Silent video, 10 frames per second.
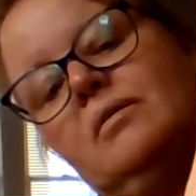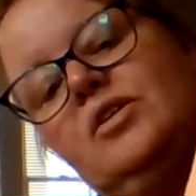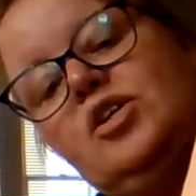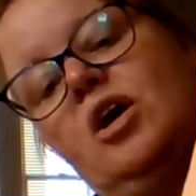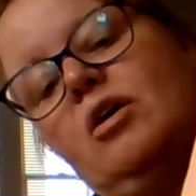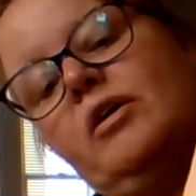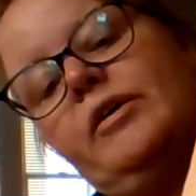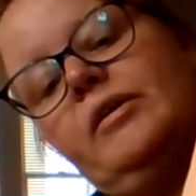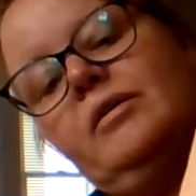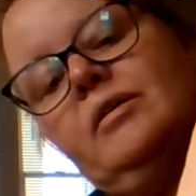
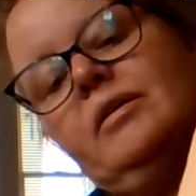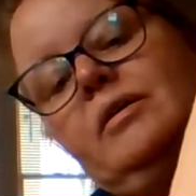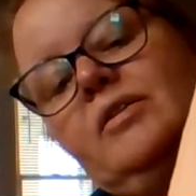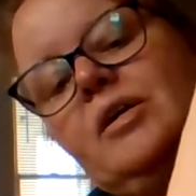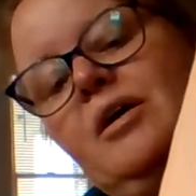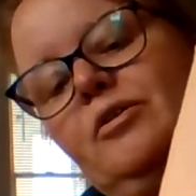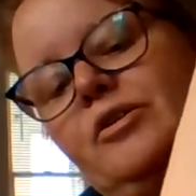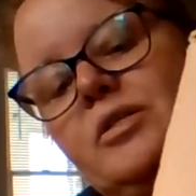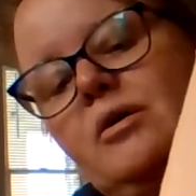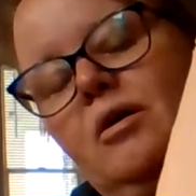yarn. The color
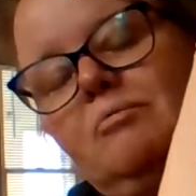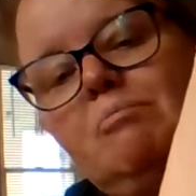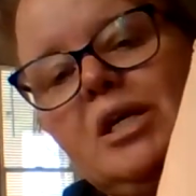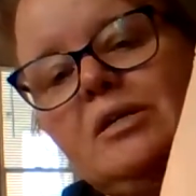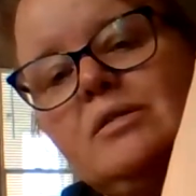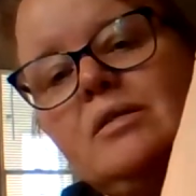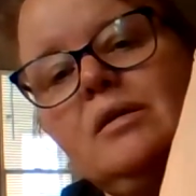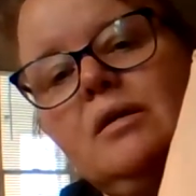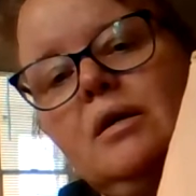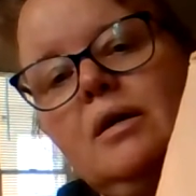is called mint,
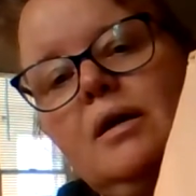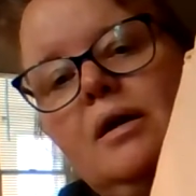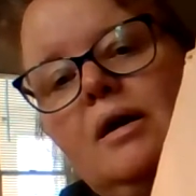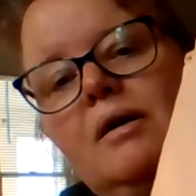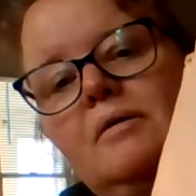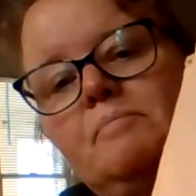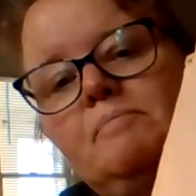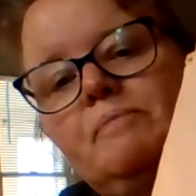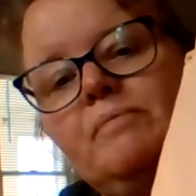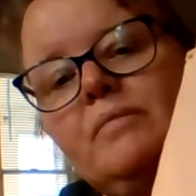
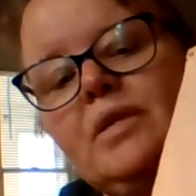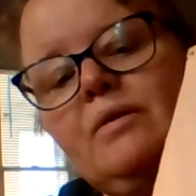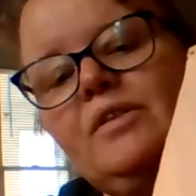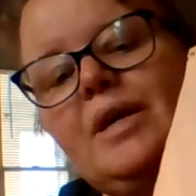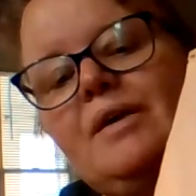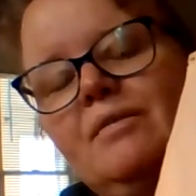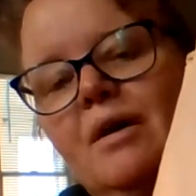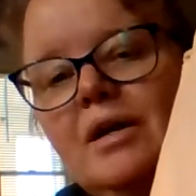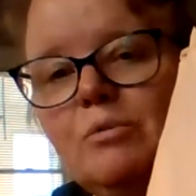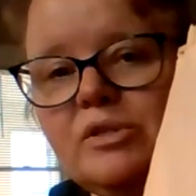that I
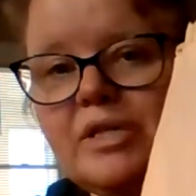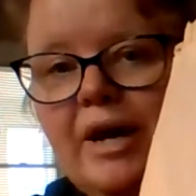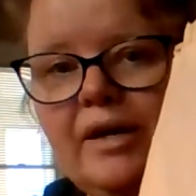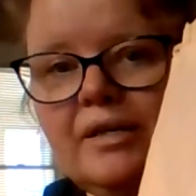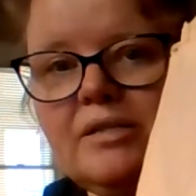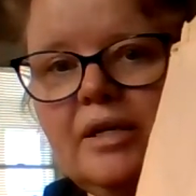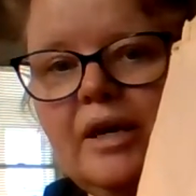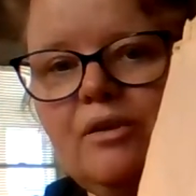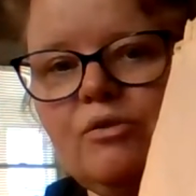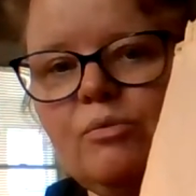thought I would tie it
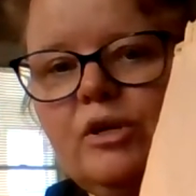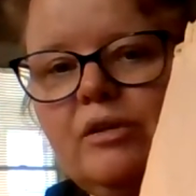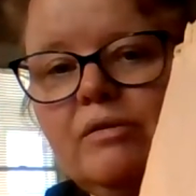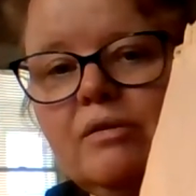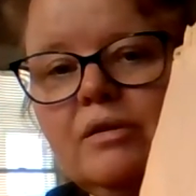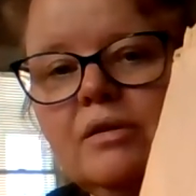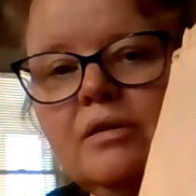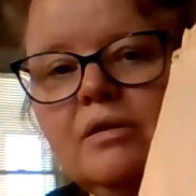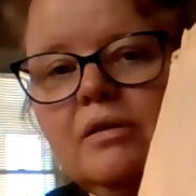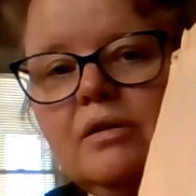together with.
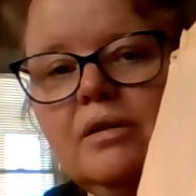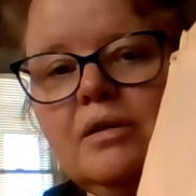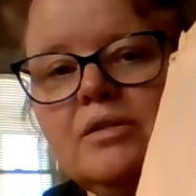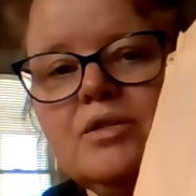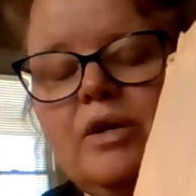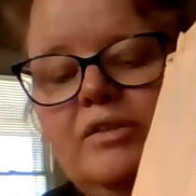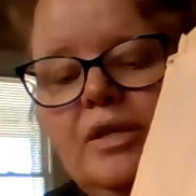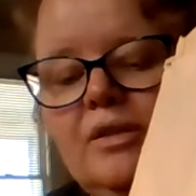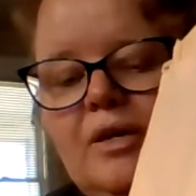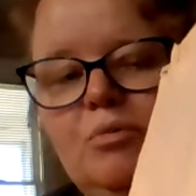So I
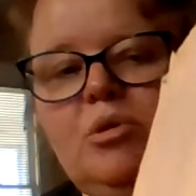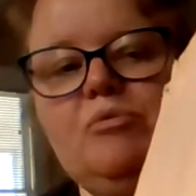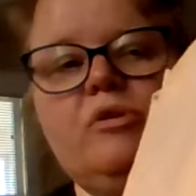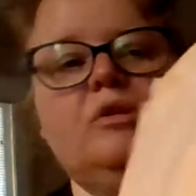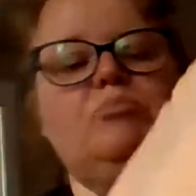think that'll be really